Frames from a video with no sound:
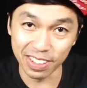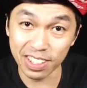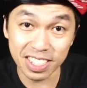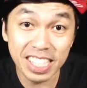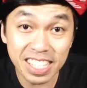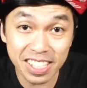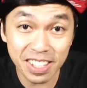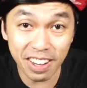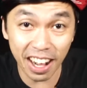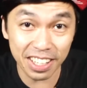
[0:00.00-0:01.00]
Because this
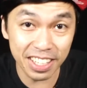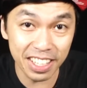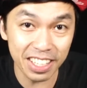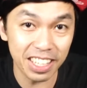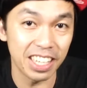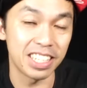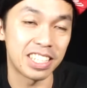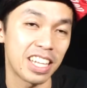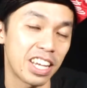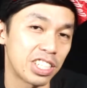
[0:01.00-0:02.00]
new RDA
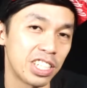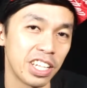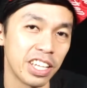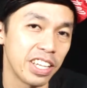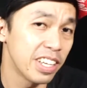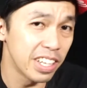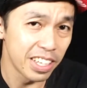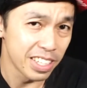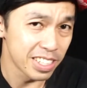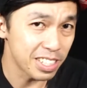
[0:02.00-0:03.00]
is actually
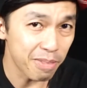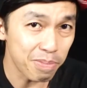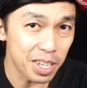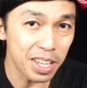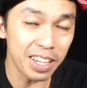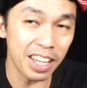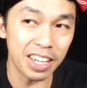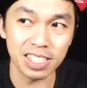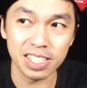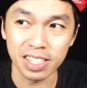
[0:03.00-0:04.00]
something that
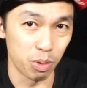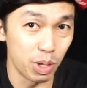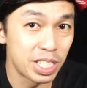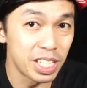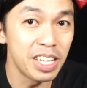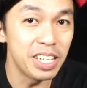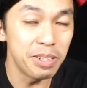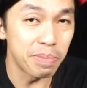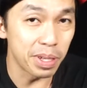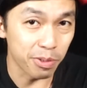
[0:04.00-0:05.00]
is
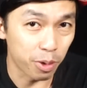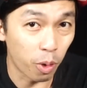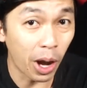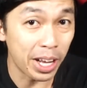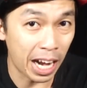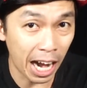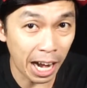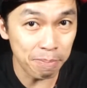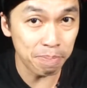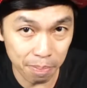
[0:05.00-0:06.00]
recently been quite
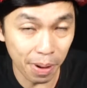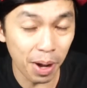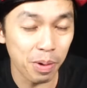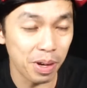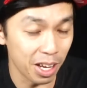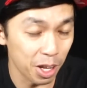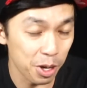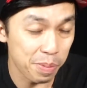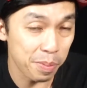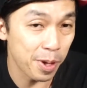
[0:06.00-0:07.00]
hyped about. A
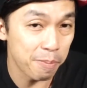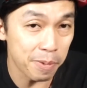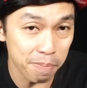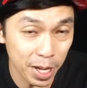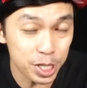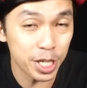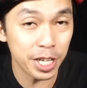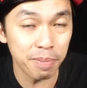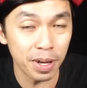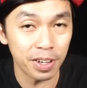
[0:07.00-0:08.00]
lot of people have been
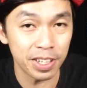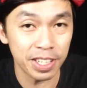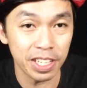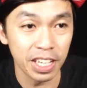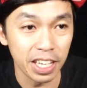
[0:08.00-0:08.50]
mentioning about it.